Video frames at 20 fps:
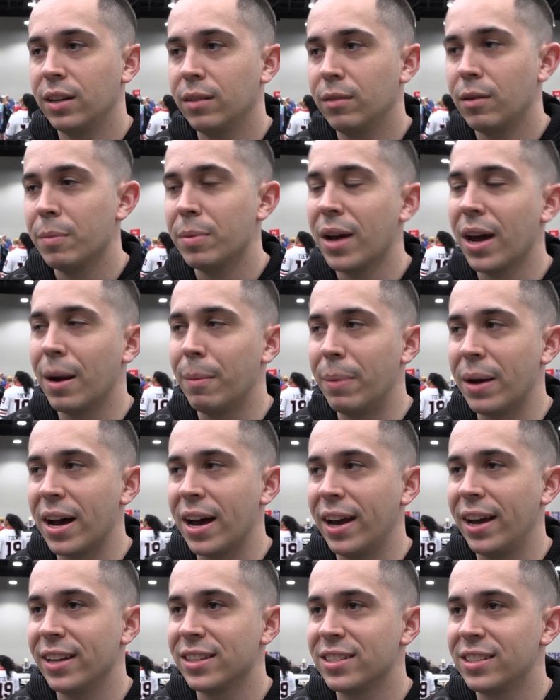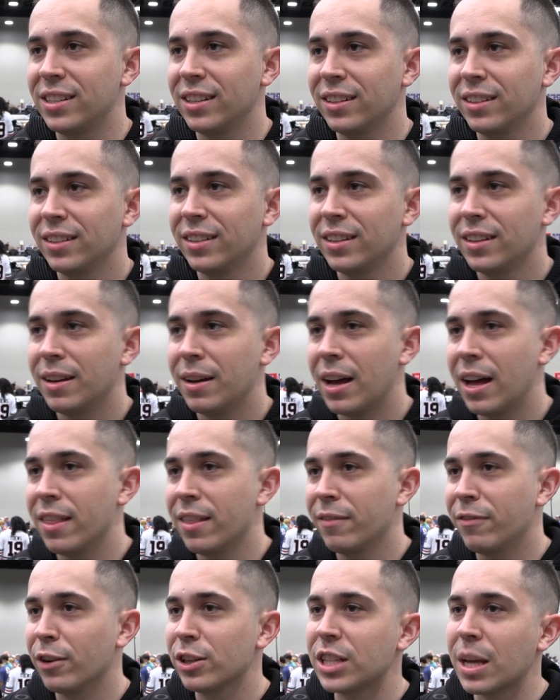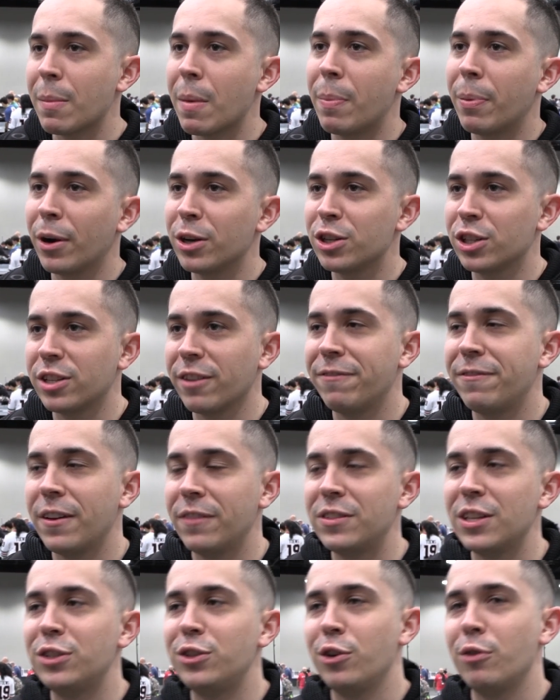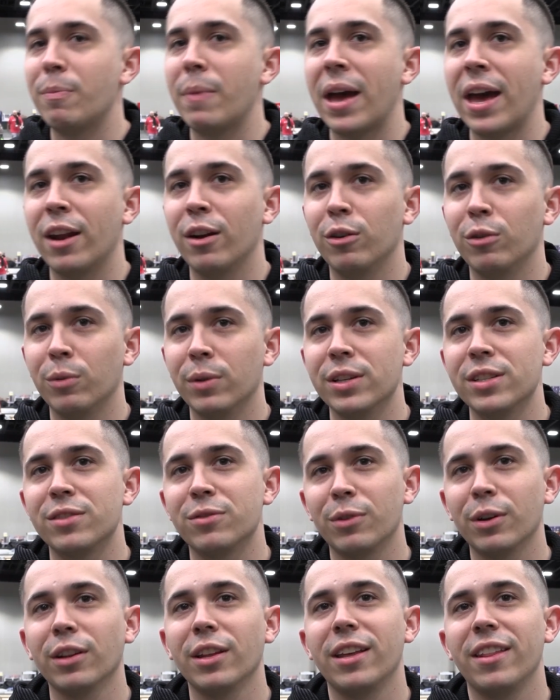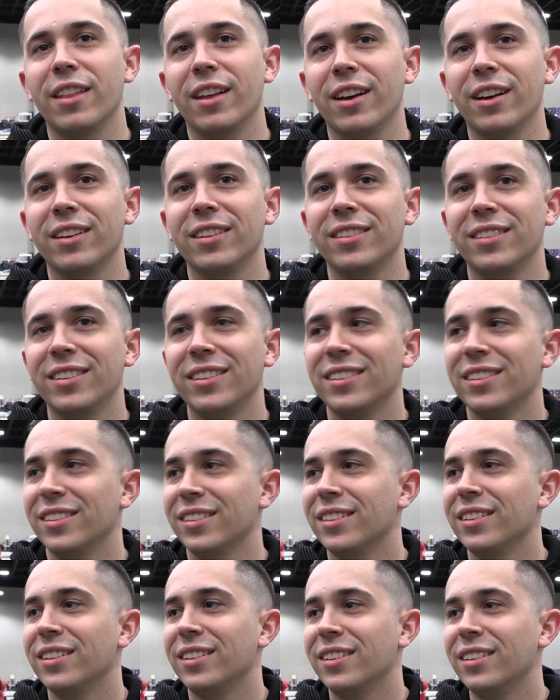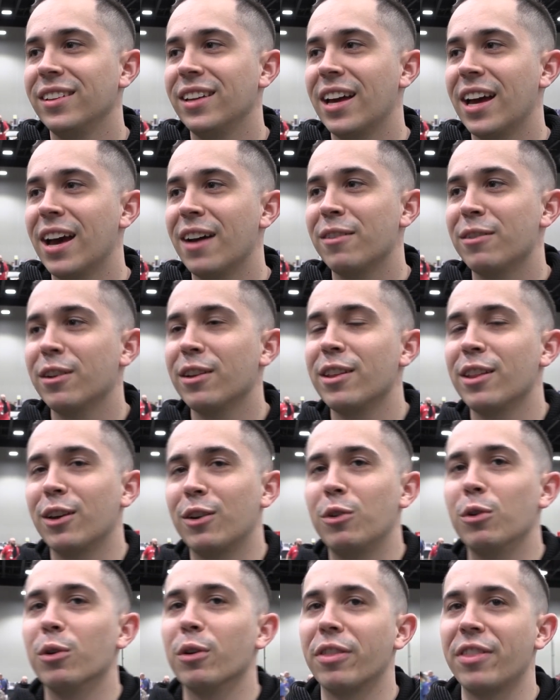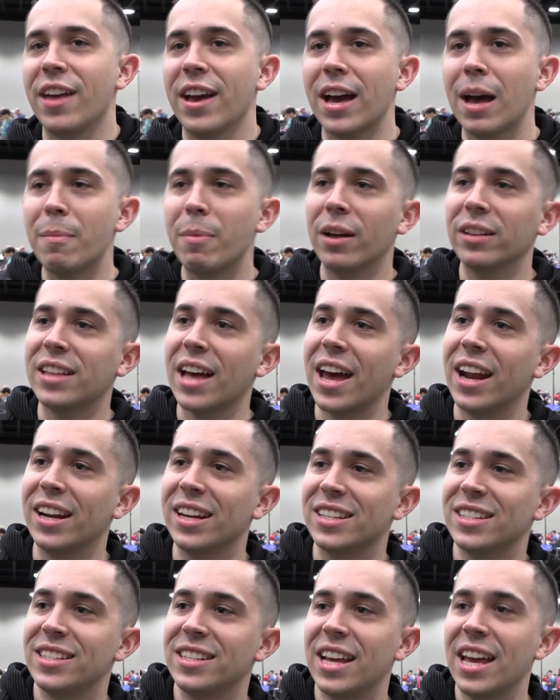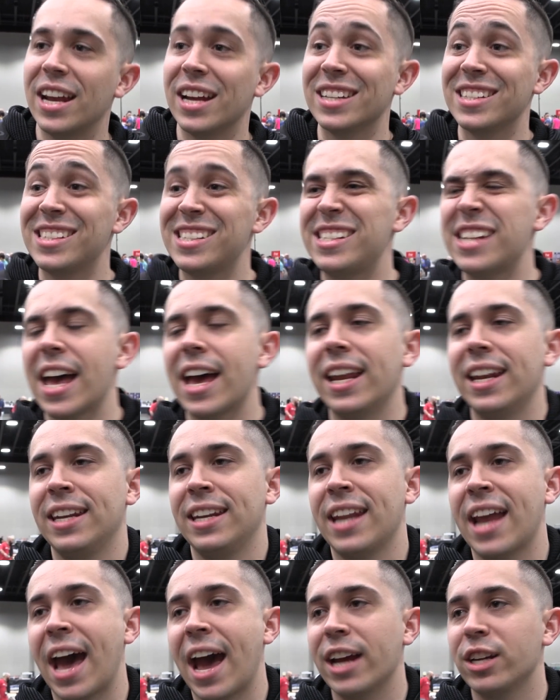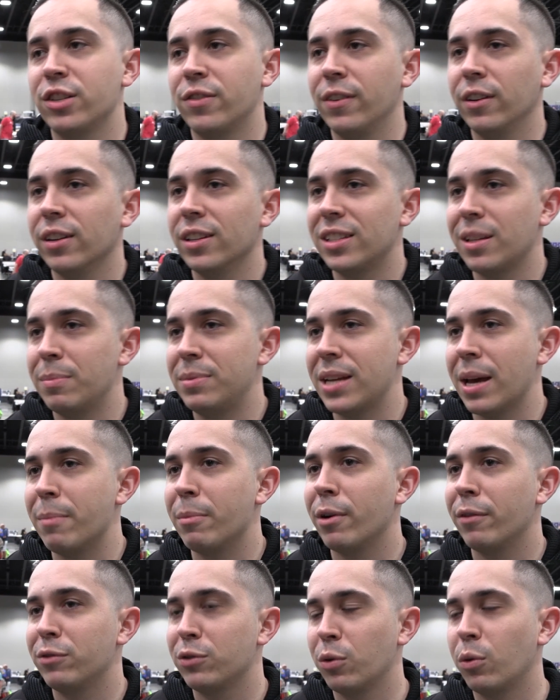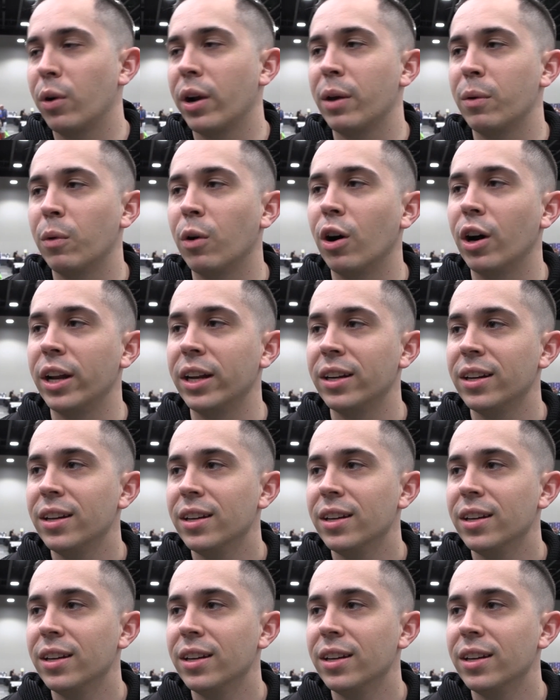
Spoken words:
I'm kind of biased. The first time I purchased a 52 Mantle was really the cool thing. I bought that in a set in Nashville in September of 21